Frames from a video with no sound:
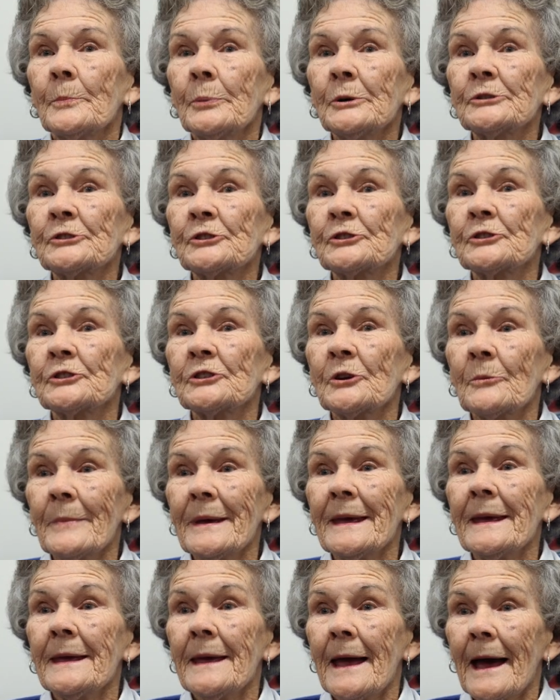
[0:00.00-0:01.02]
pushed
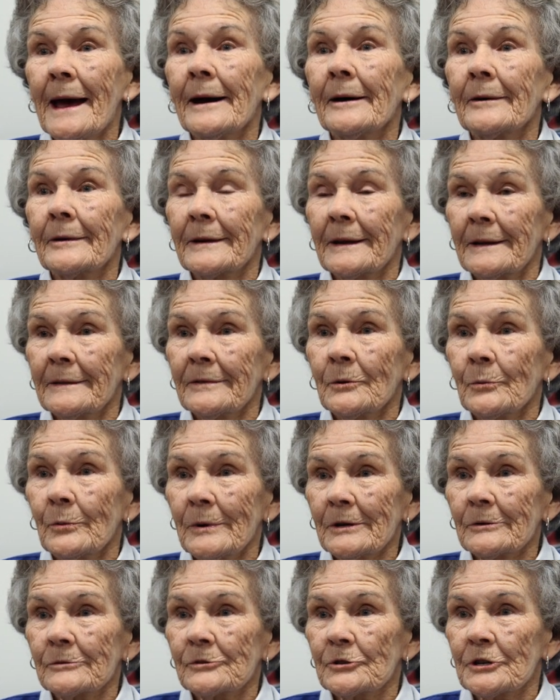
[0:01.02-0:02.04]
me out in the
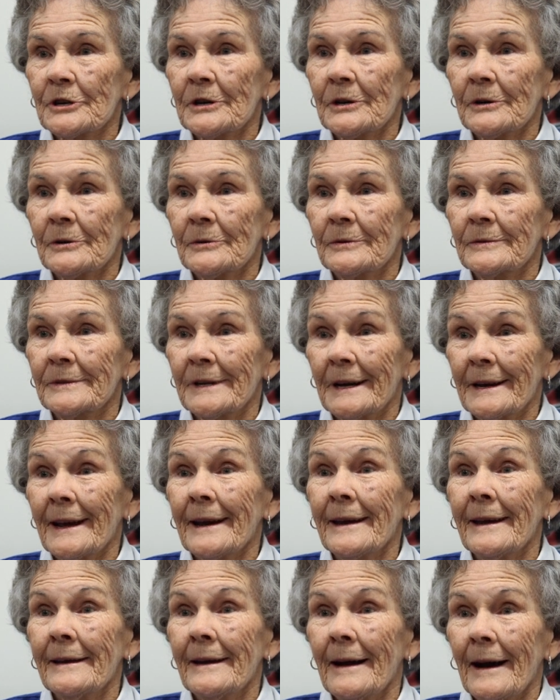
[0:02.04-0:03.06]
wheelchair the
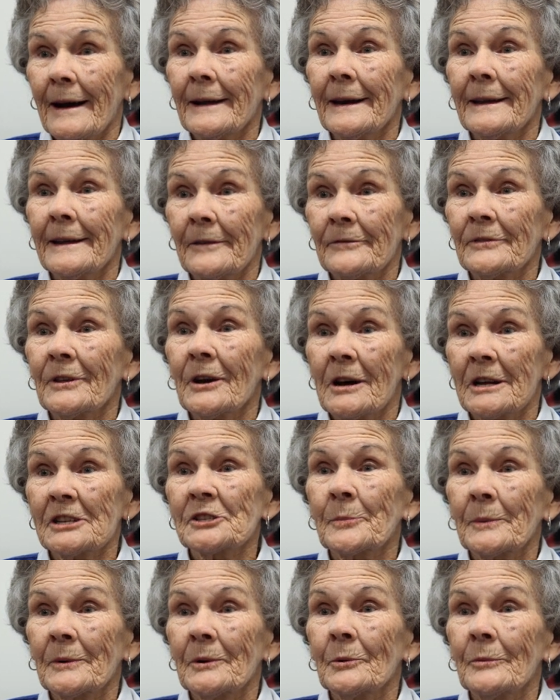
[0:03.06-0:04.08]
day I left the
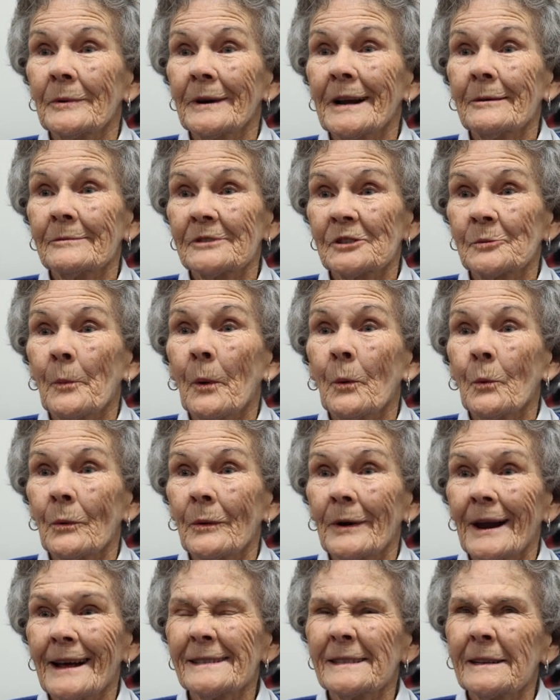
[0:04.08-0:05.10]
hospital when I was
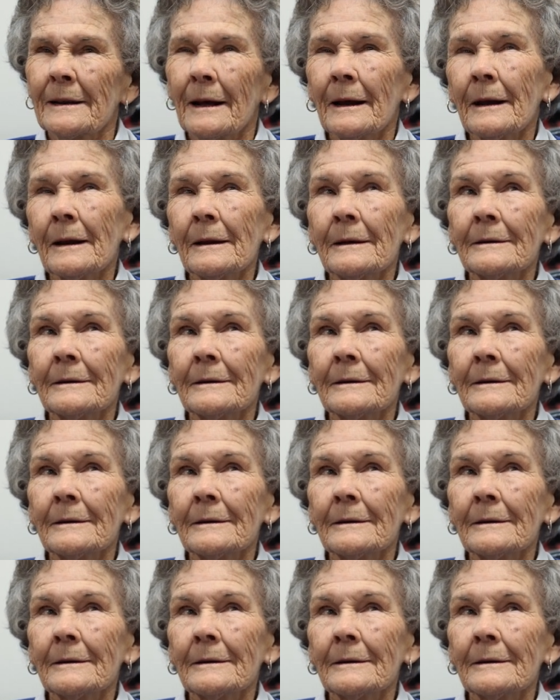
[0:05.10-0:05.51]
born. I said, How